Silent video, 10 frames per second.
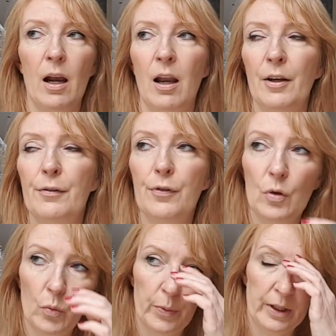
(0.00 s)
A lot of
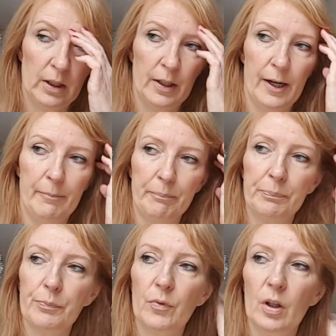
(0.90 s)
you will um,
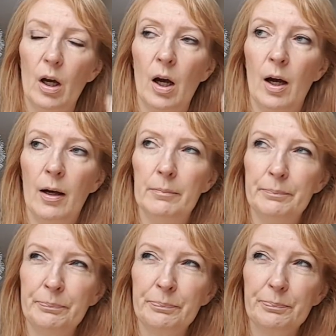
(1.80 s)

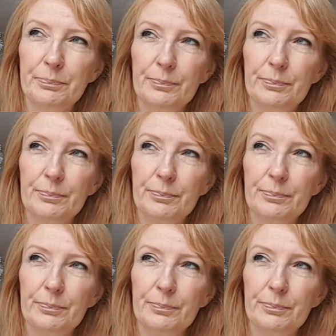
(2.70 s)
um,